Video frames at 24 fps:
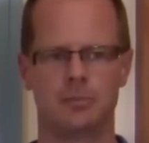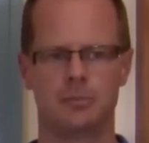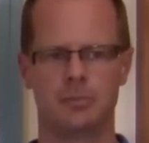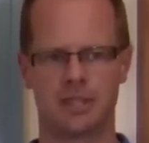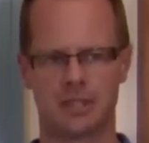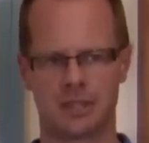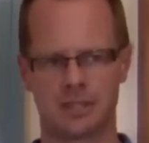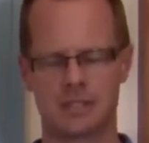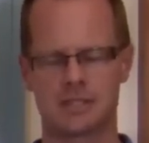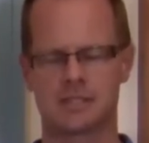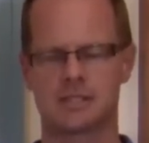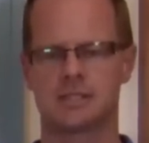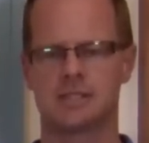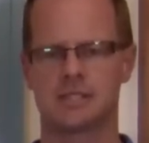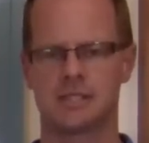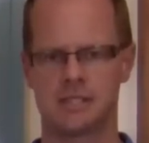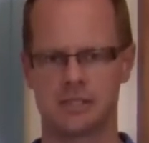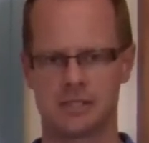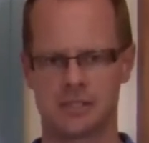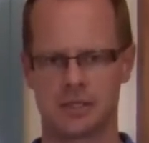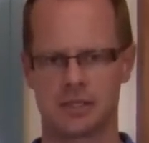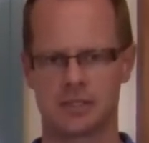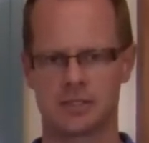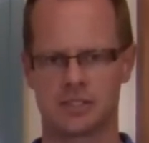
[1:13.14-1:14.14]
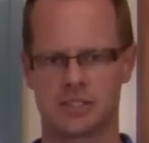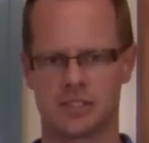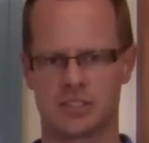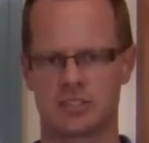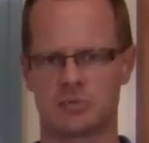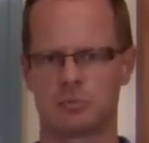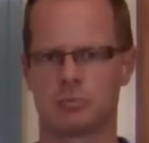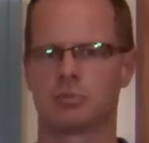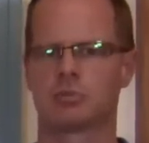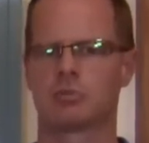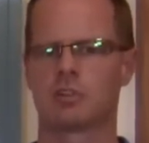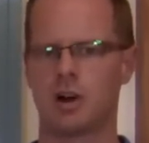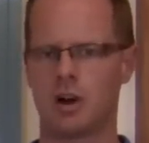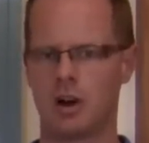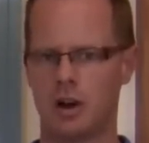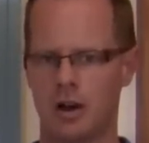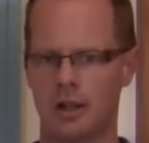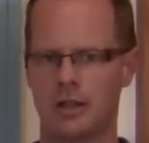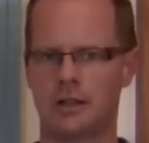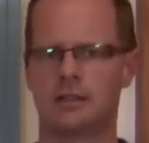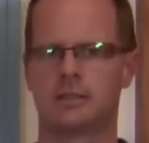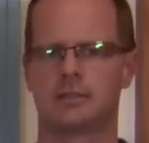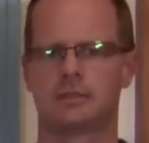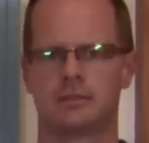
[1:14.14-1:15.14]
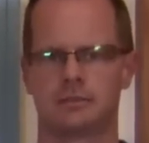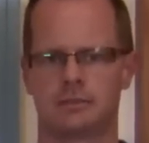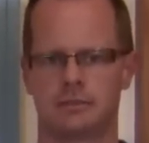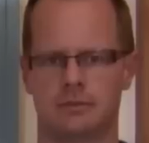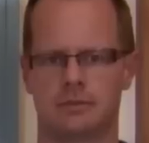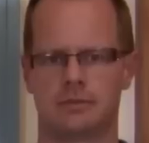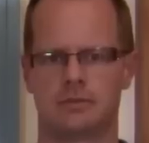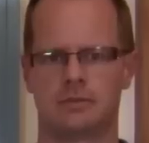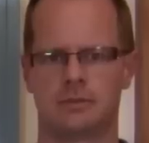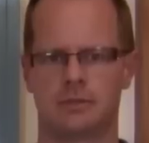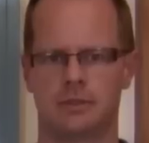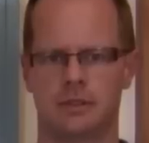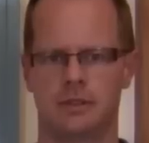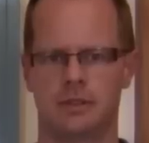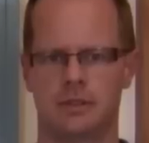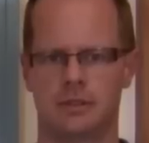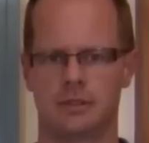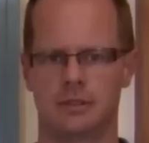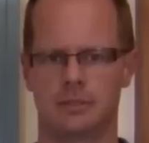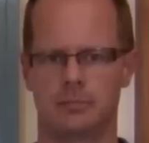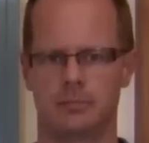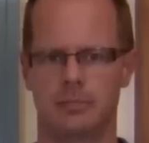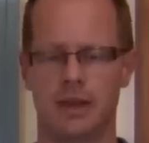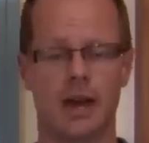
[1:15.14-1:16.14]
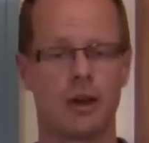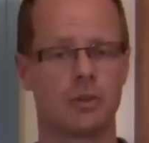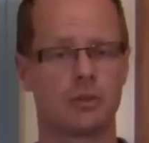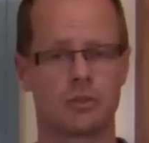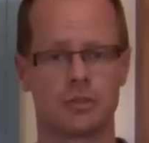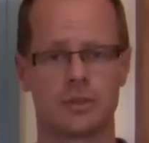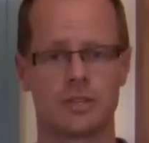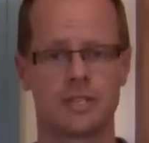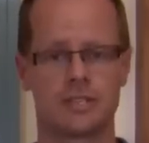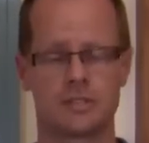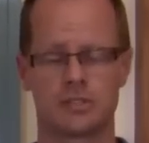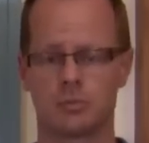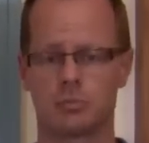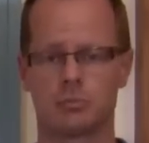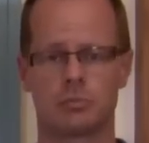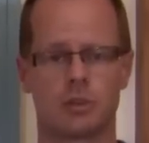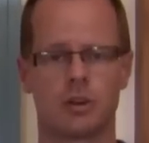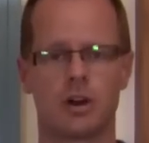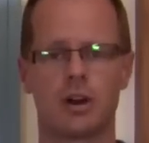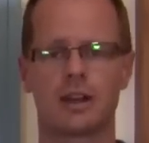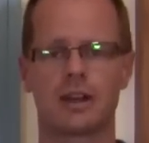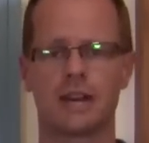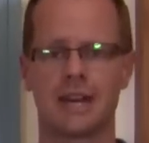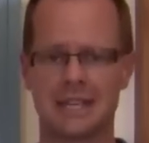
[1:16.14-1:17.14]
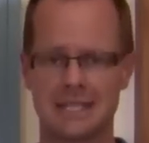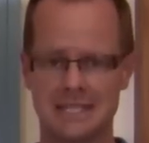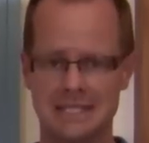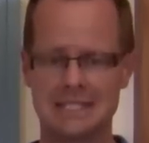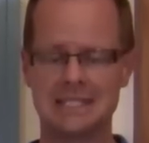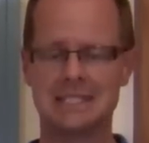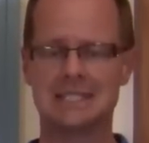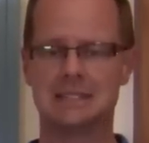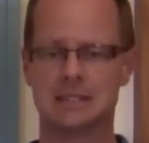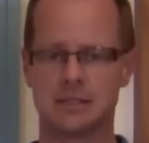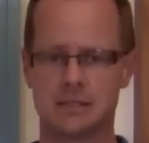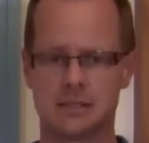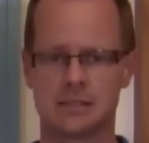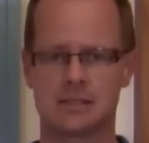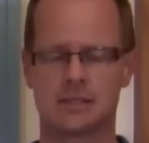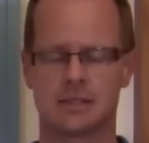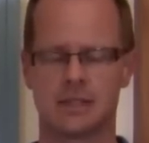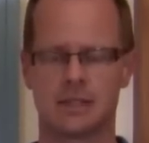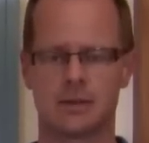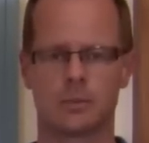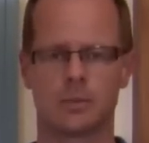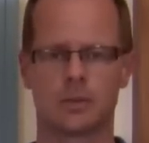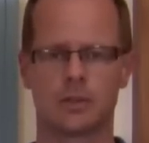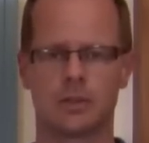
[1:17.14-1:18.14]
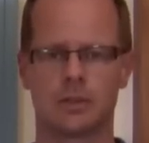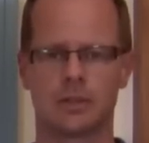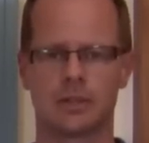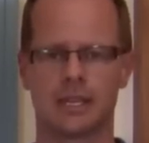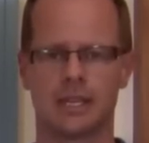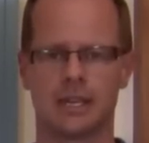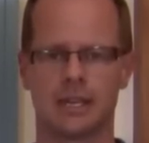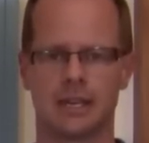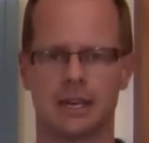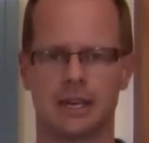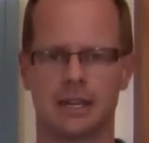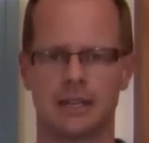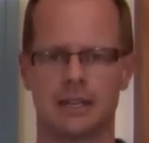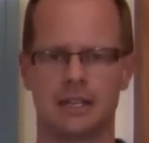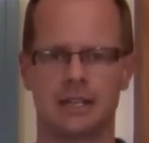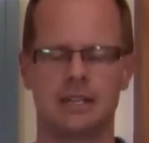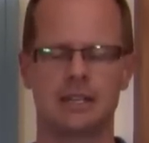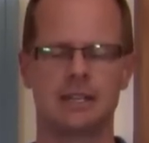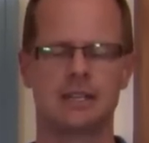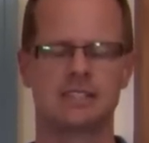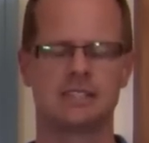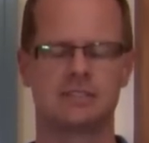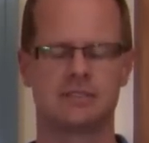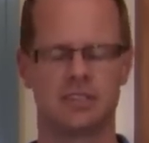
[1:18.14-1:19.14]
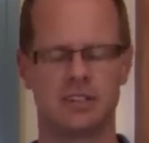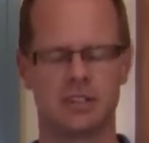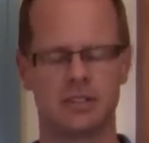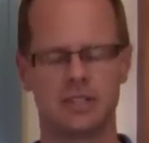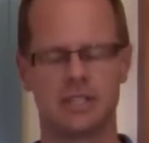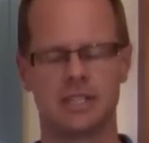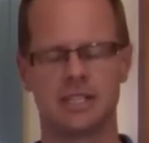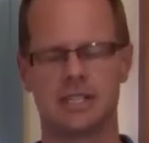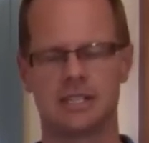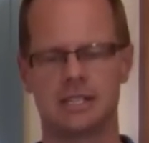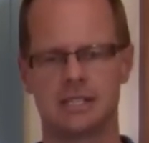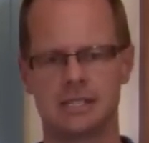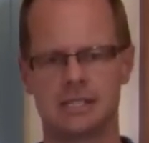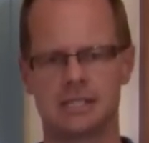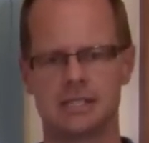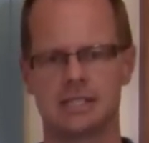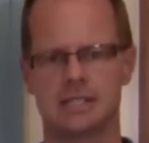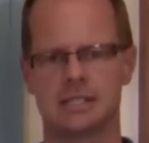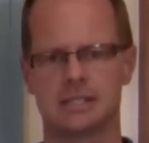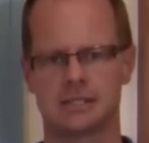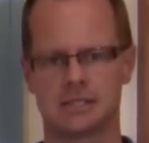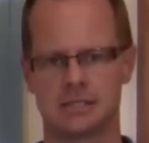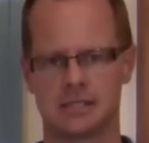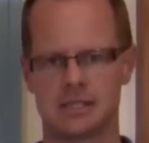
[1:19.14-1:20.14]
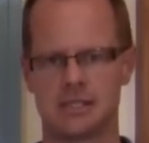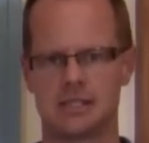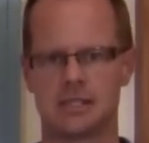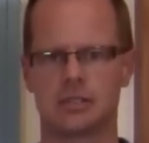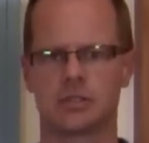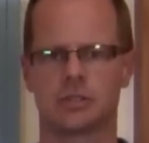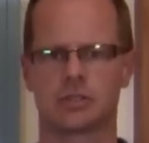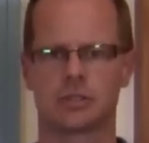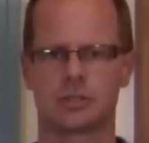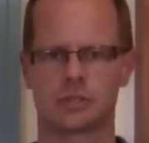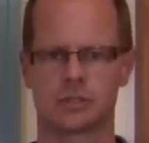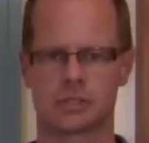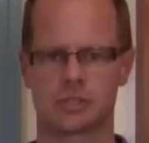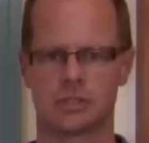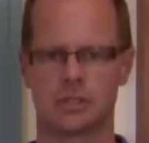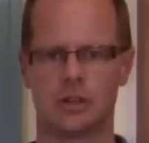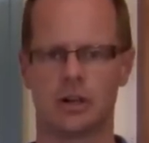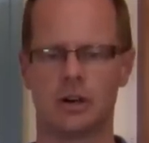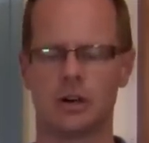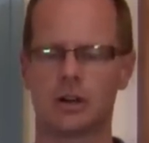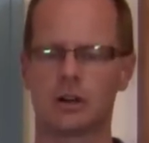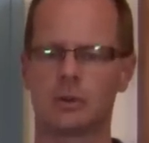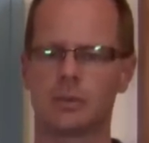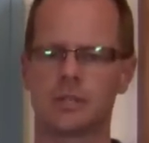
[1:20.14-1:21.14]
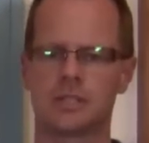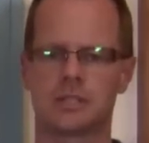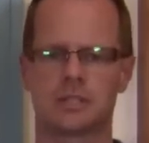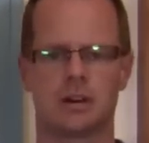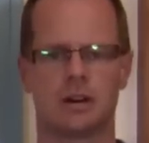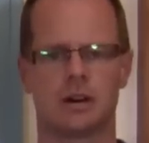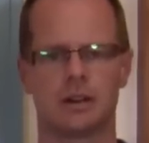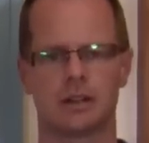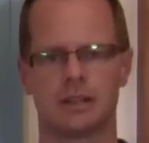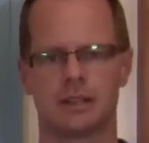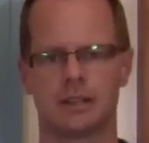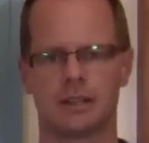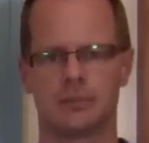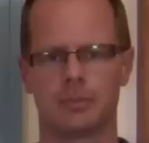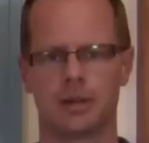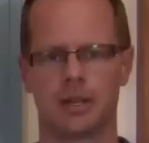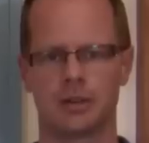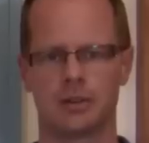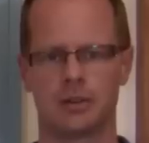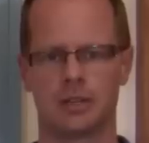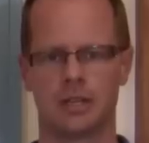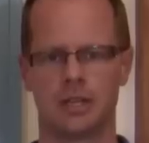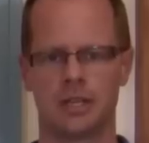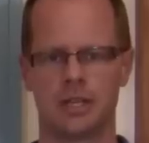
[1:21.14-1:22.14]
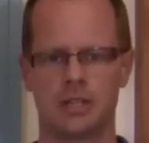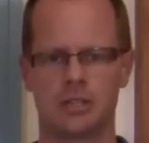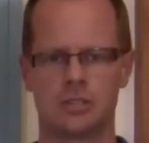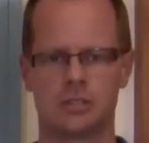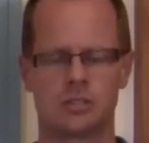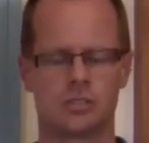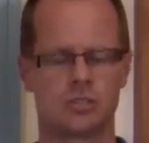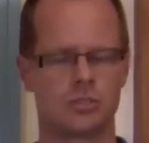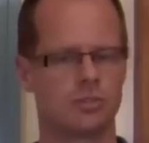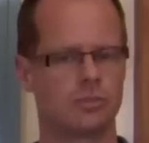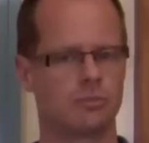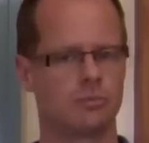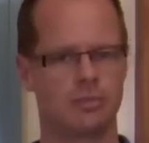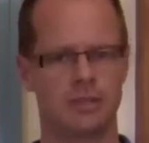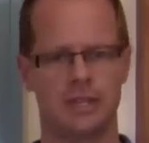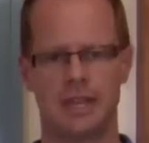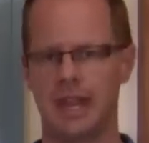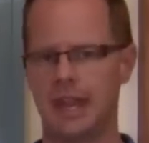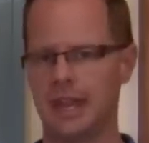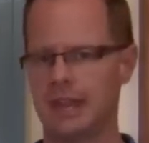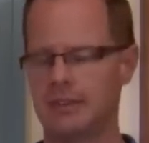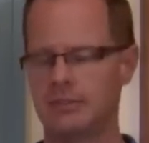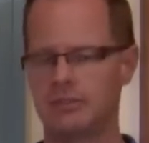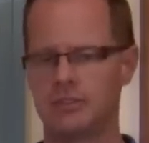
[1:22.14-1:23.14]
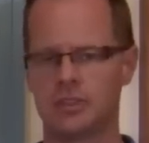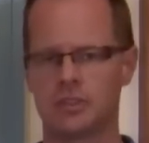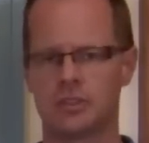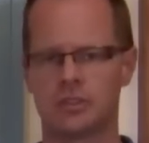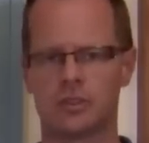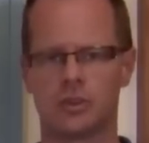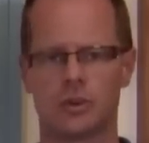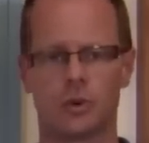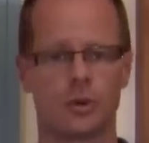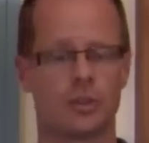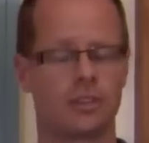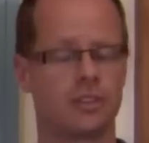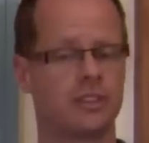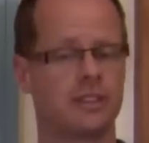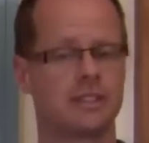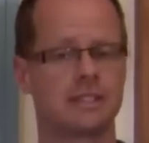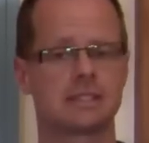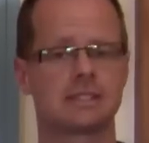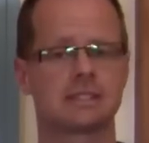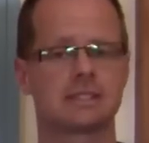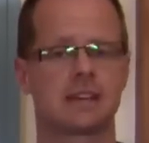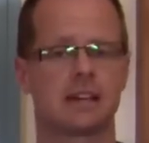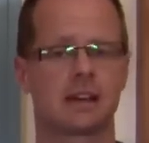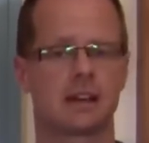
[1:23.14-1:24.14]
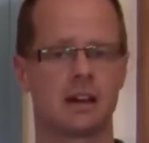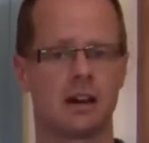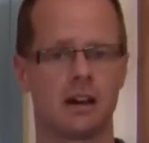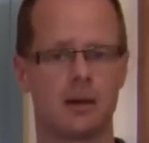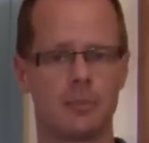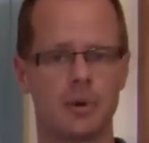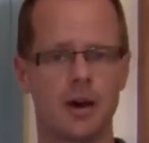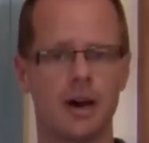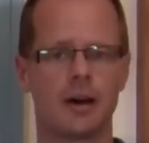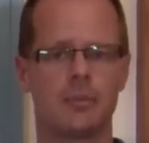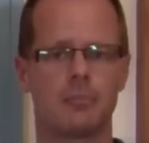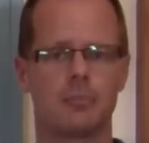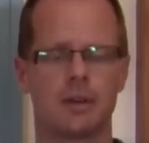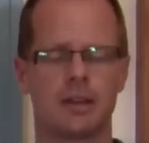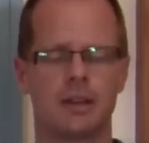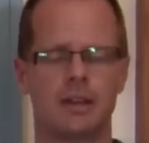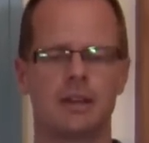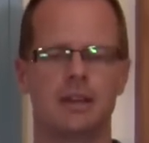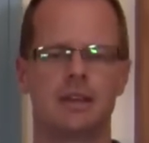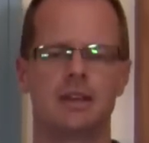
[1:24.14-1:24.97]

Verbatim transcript: Because these are such broad boundaries or broad ideas that we're looking at, it's very easy as the year goes along when talking about student behavior or things that come up.